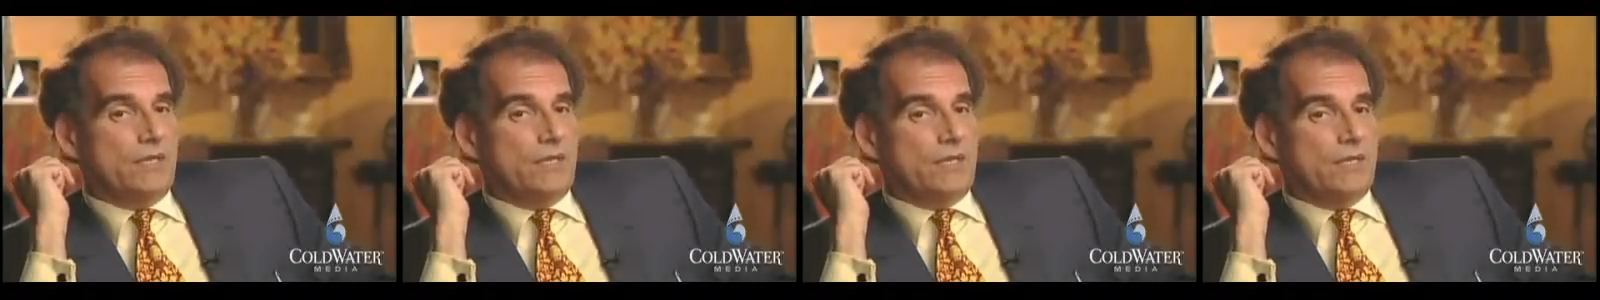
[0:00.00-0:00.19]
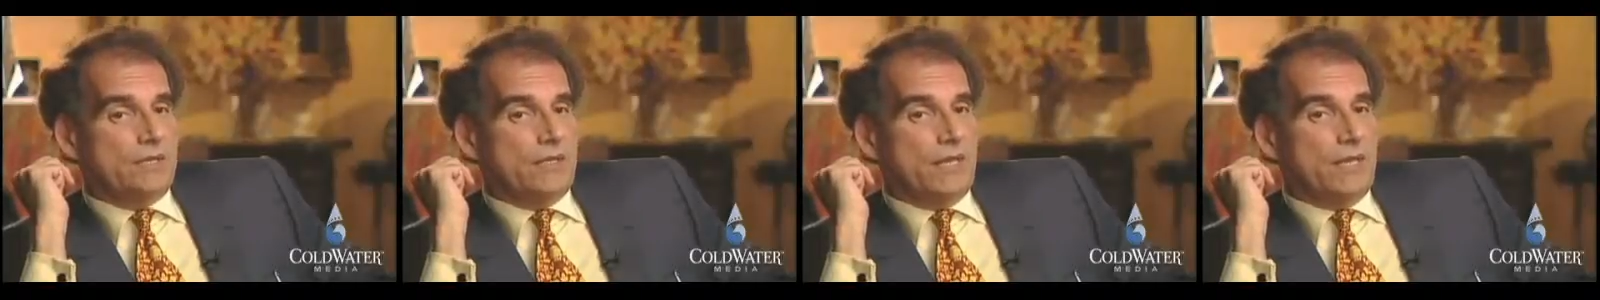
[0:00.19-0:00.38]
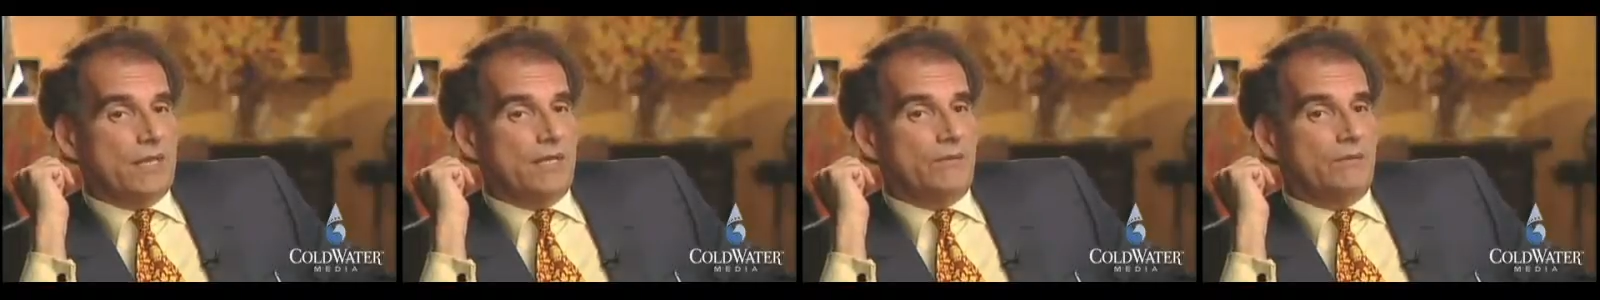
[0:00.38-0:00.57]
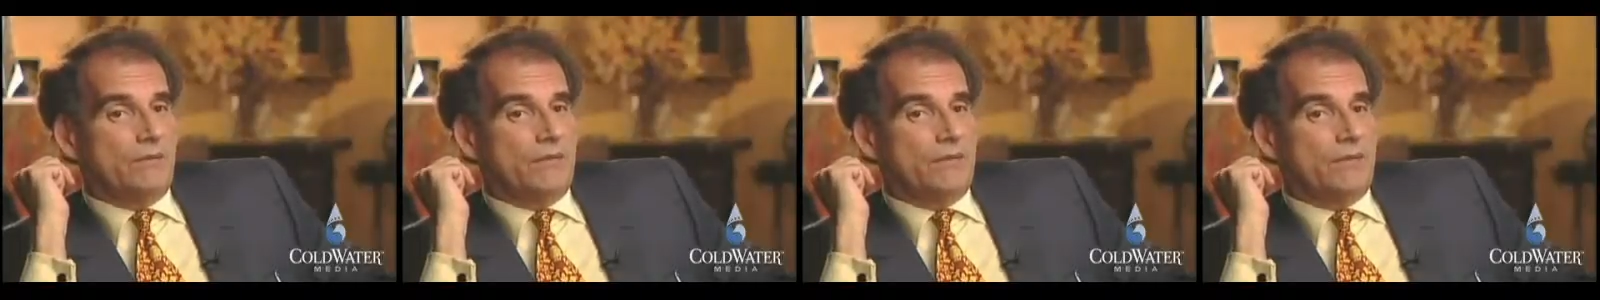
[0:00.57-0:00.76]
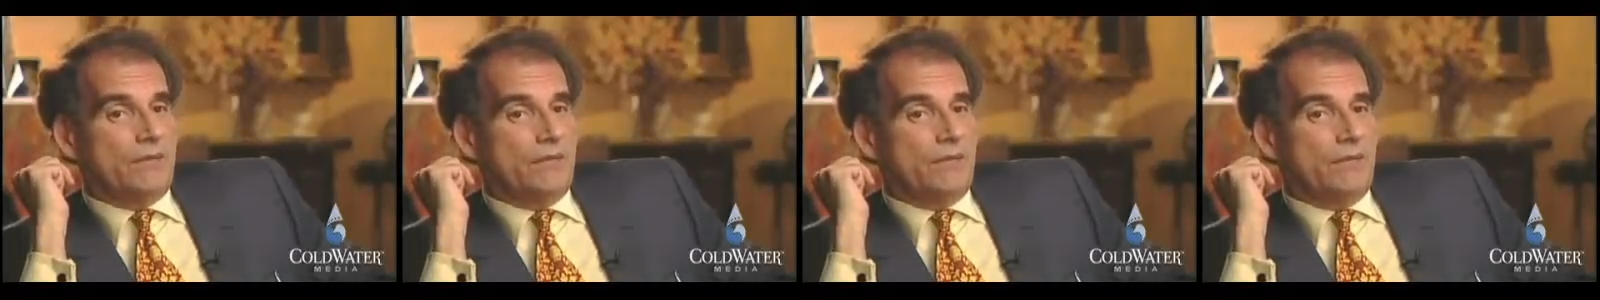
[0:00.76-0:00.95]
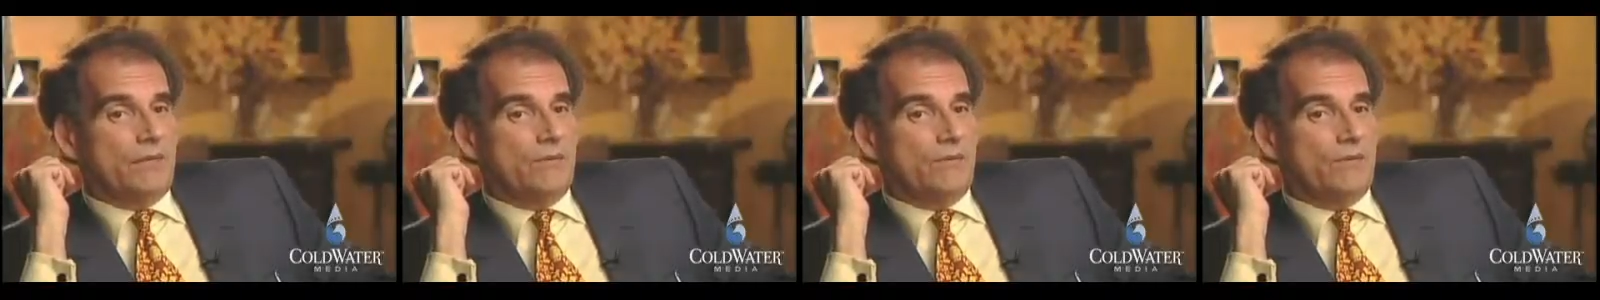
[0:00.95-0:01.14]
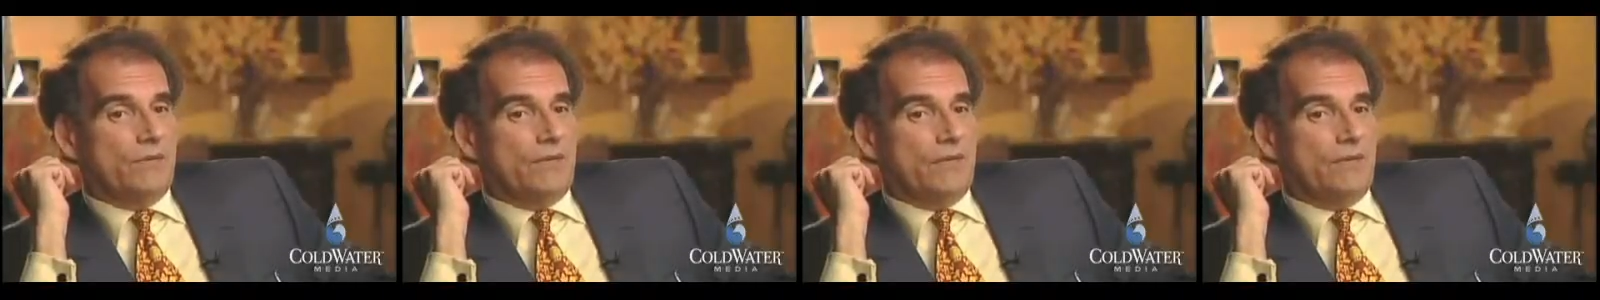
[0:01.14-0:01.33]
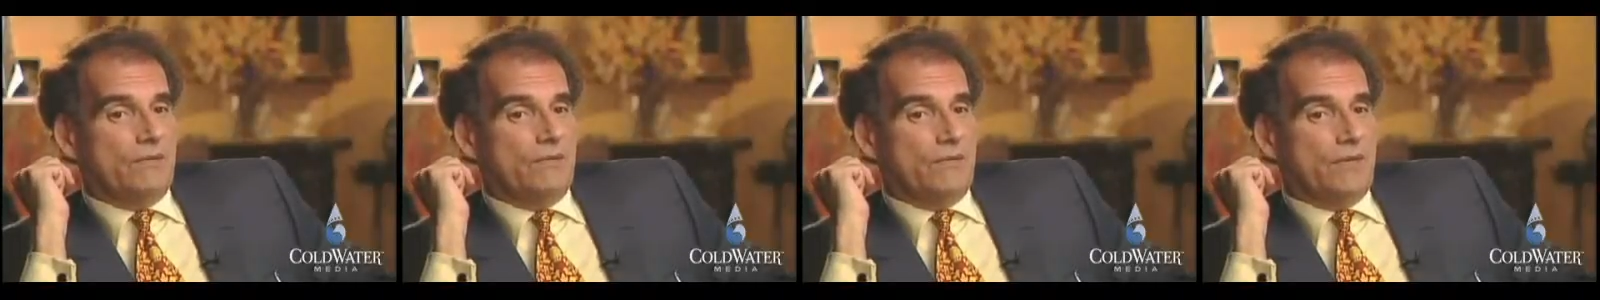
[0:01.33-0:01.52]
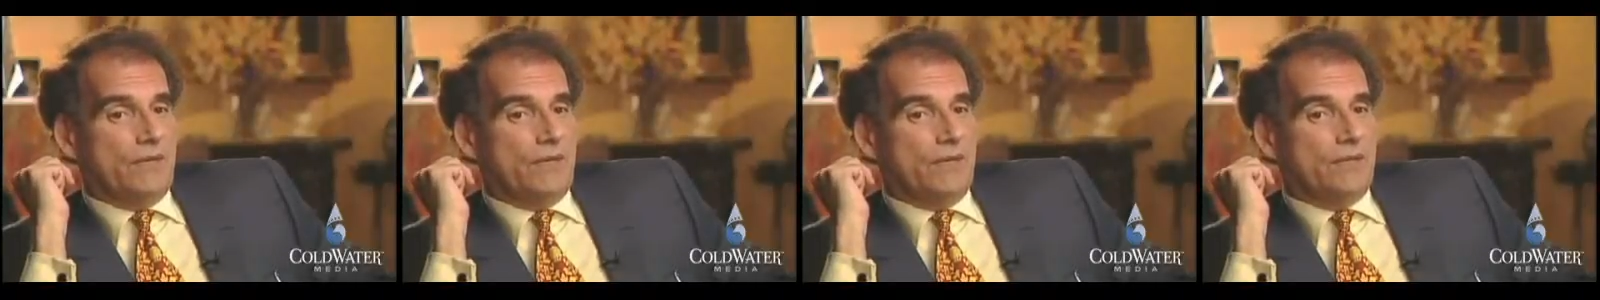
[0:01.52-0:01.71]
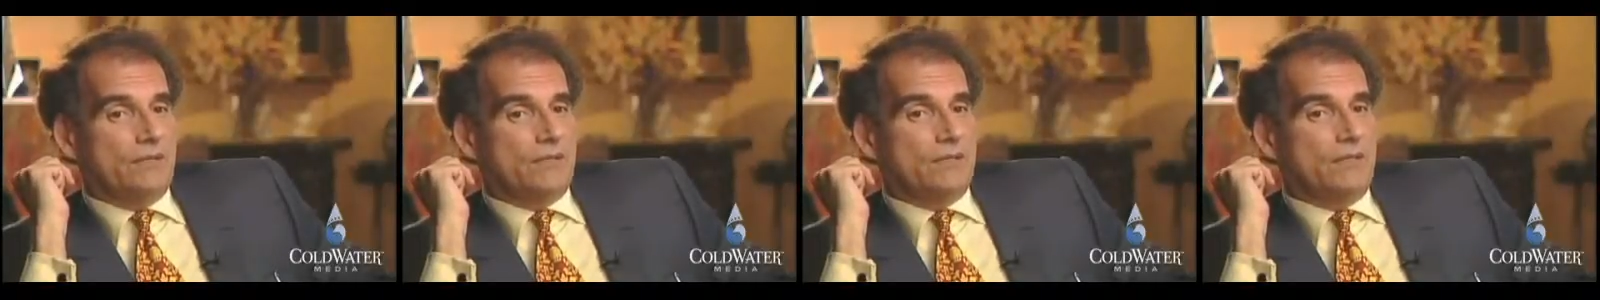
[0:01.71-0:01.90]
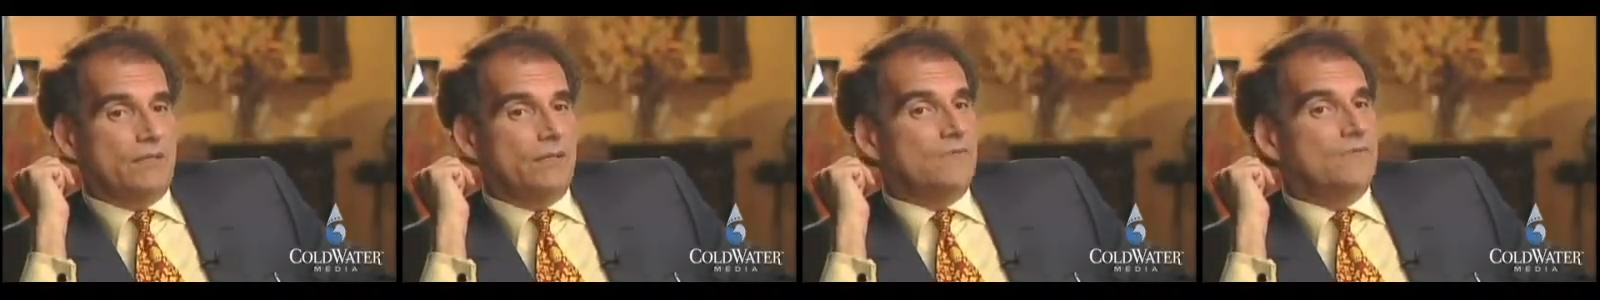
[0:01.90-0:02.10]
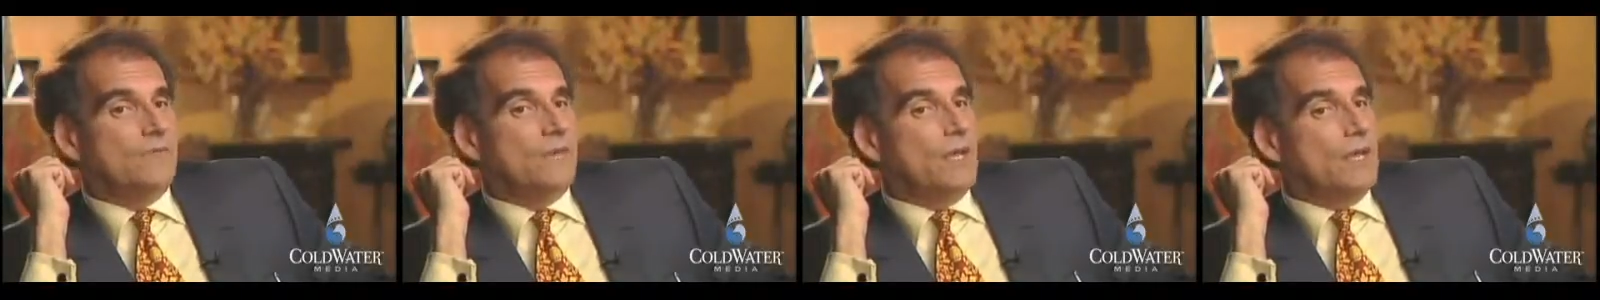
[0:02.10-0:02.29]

exactly what they feel like saying,